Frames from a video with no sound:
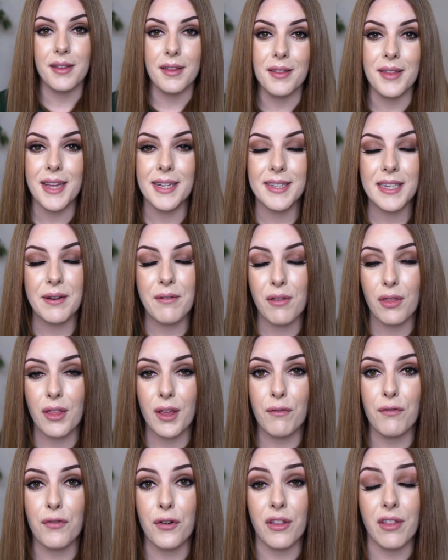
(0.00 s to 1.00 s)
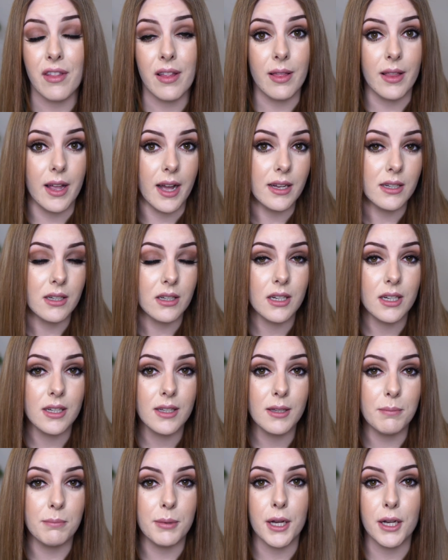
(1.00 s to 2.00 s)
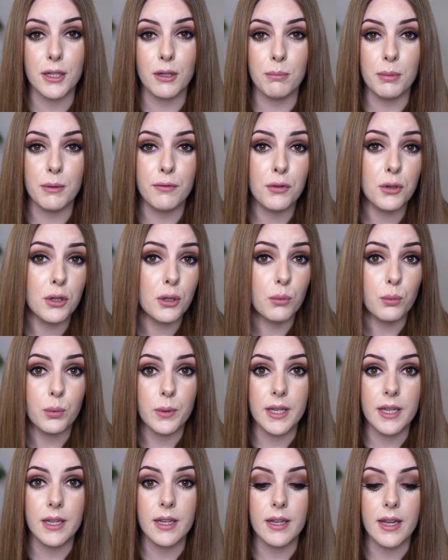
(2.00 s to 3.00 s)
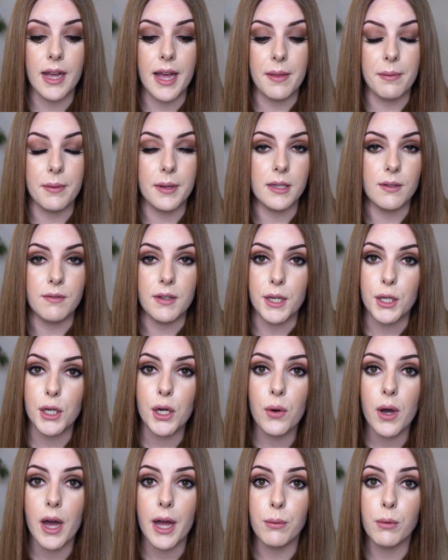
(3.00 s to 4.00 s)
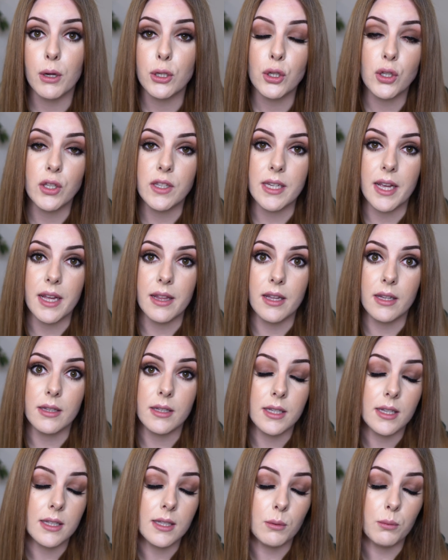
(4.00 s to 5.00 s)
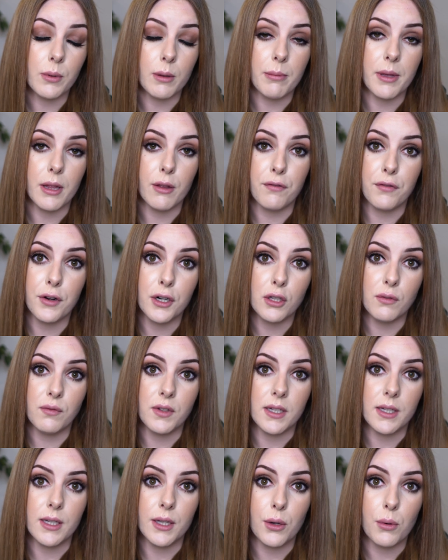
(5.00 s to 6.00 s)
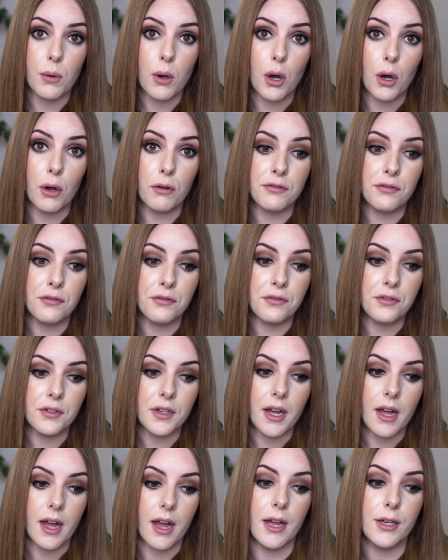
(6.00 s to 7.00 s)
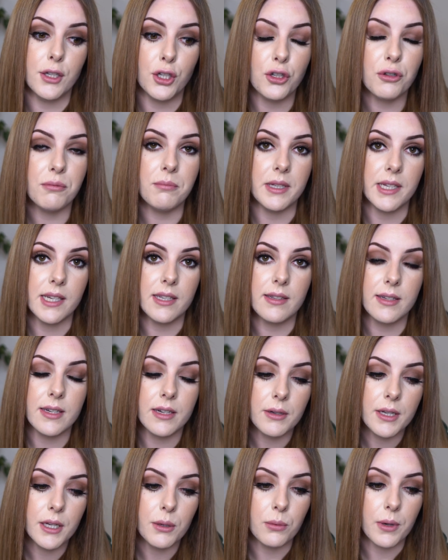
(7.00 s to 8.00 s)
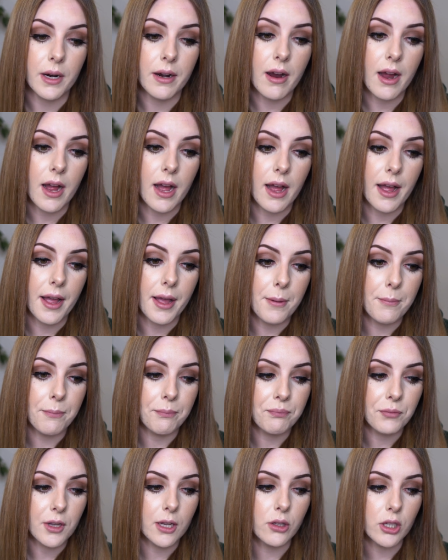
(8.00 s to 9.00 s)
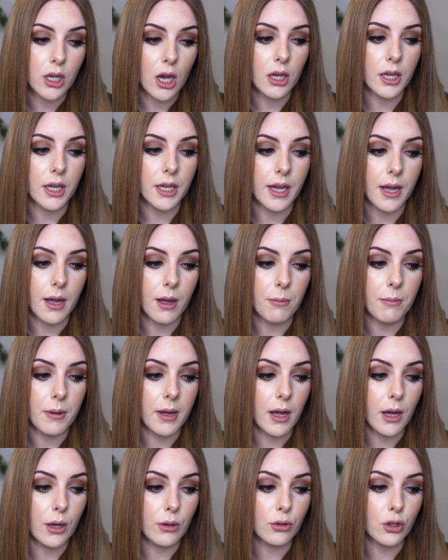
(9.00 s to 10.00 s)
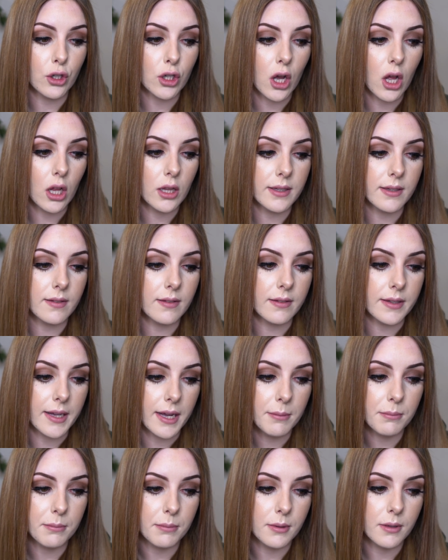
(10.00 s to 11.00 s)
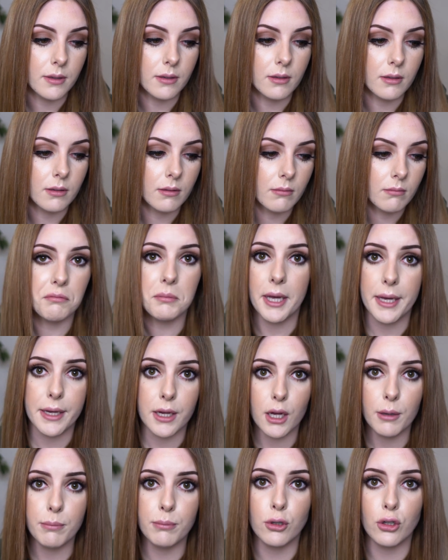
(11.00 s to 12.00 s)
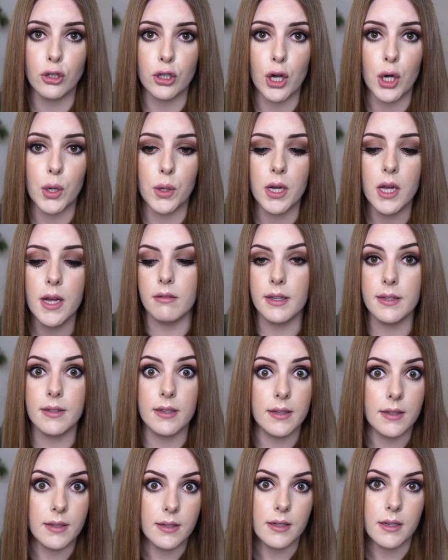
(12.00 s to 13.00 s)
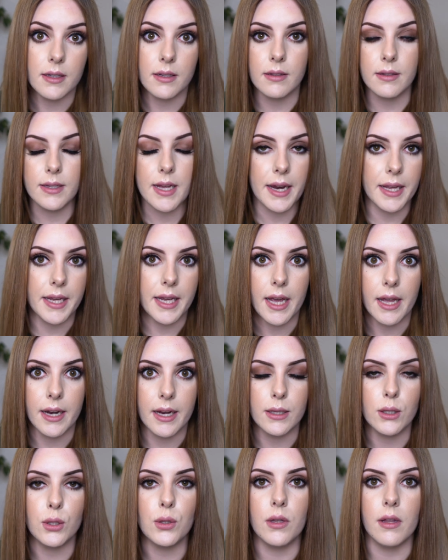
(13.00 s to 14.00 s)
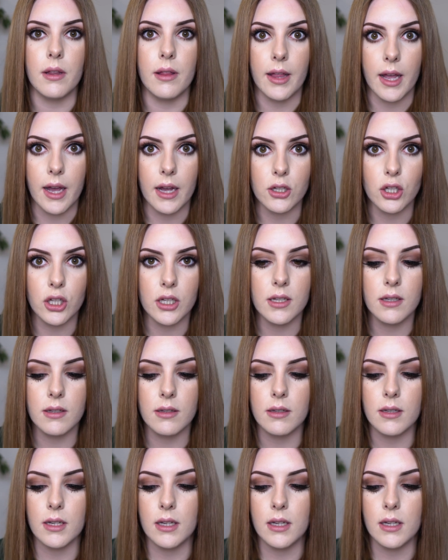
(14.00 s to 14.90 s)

That's everything for the lashes, but before we end this video, I want to say that this will be the first video of a new mini-series where I'm talking about all the steps of makeup. So this is dedicated to the lashes.